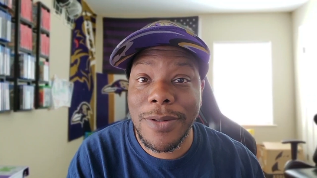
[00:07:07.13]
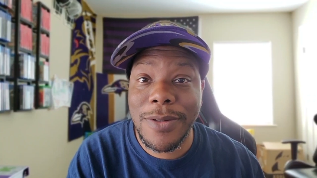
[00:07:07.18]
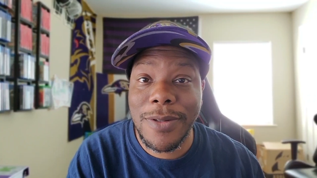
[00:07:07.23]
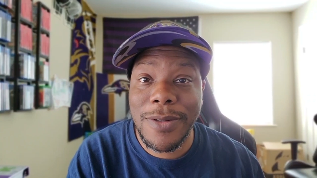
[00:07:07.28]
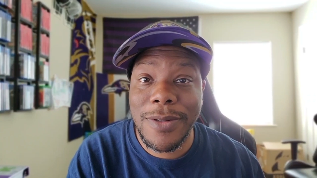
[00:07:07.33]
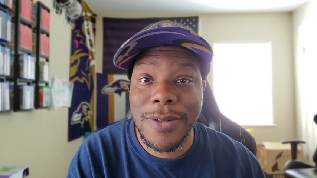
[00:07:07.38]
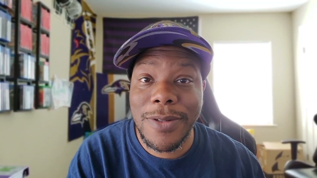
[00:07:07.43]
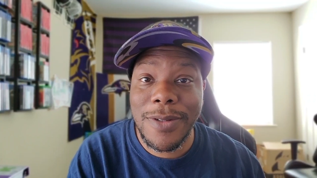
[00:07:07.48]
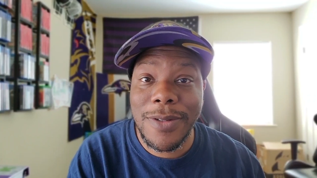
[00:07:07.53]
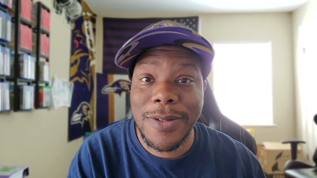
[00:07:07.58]

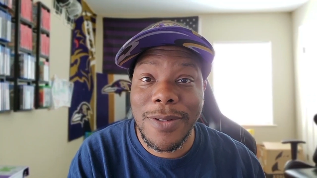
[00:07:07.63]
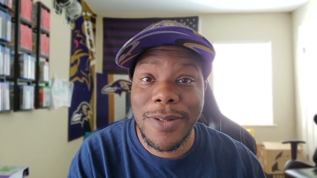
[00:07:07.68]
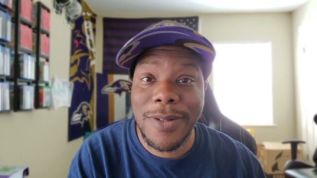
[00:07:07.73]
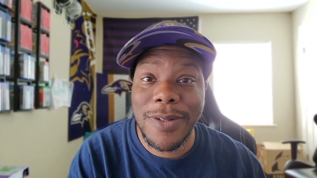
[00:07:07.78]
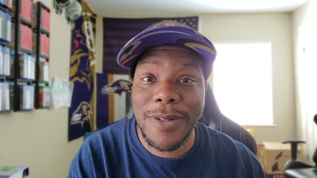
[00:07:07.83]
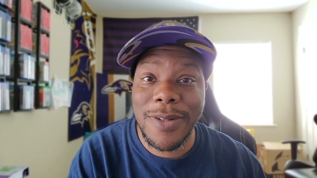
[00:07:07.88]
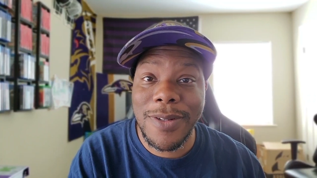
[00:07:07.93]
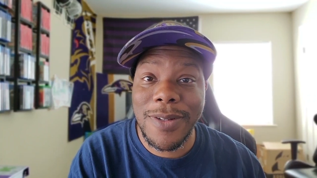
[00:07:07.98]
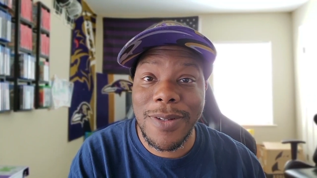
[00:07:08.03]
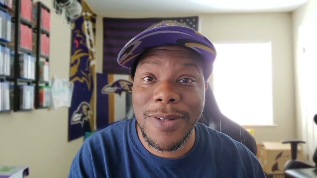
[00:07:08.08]

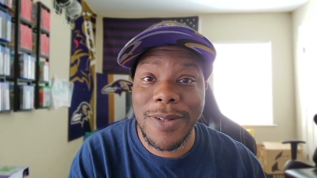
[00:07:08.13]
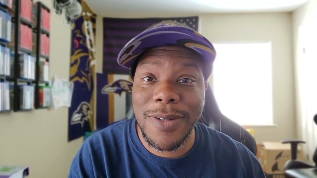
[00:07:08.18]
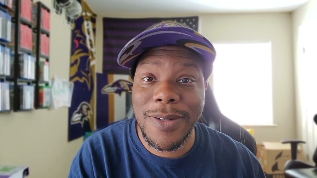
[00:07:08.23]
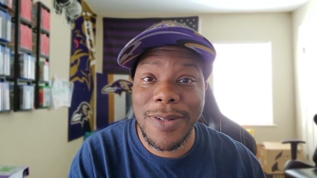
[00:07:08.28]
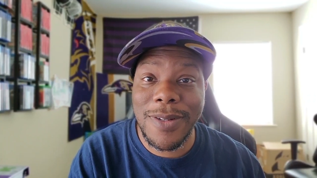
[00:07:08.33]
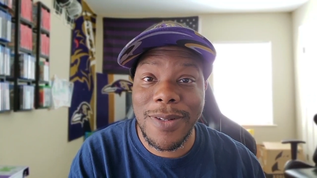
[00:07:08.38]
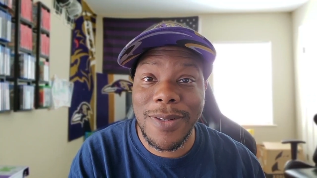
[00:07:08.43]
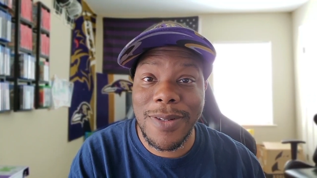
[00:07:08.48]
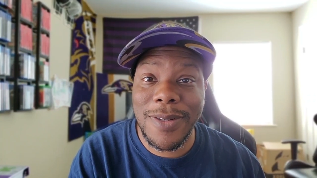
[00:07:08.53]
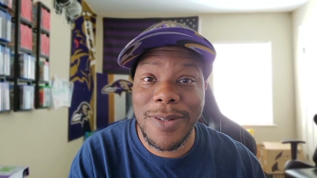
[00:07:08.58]

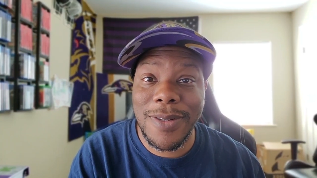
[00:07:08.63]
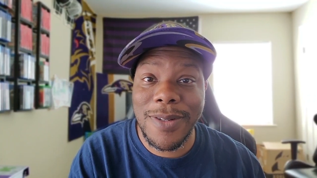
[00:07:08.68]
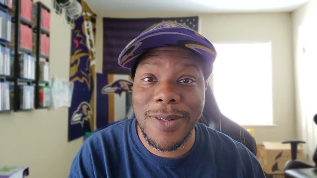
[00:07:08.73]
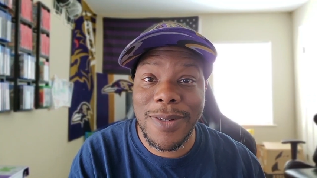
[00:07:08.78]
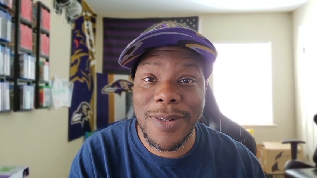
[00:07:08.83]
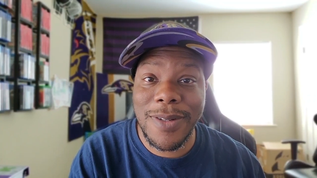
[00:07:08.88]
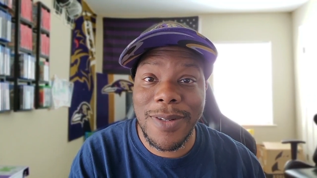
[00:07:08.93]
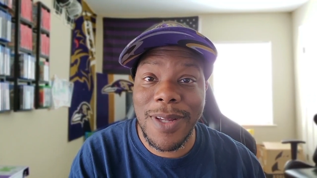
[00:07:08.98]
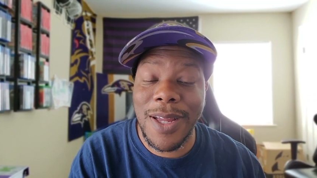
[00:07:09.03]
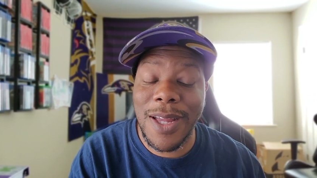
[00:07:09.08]
No one is speaking in this clip.